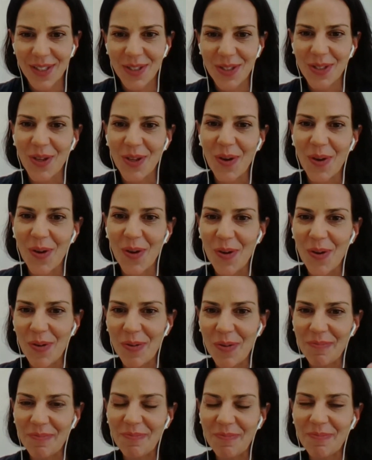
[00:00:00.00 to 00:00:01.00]

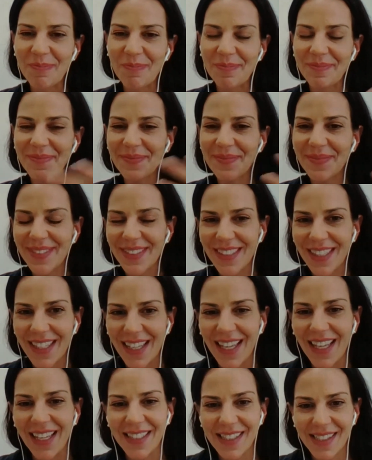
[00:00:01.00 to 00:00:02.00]
So
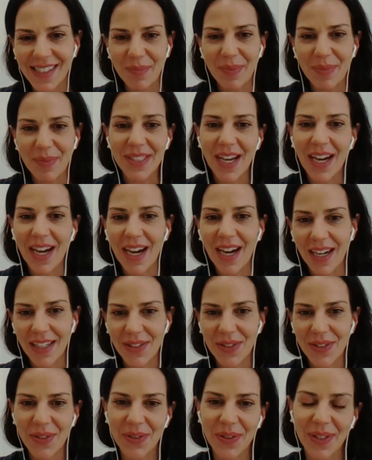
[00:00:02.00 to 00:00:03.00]
it's a bit
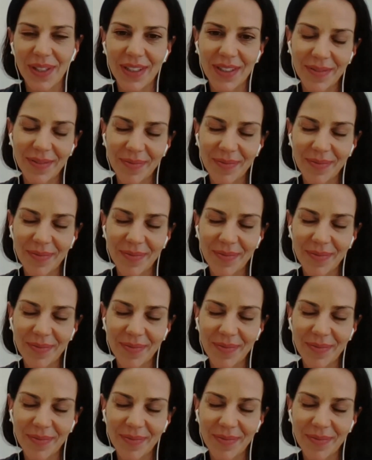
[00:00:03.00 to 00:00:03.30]
hard to,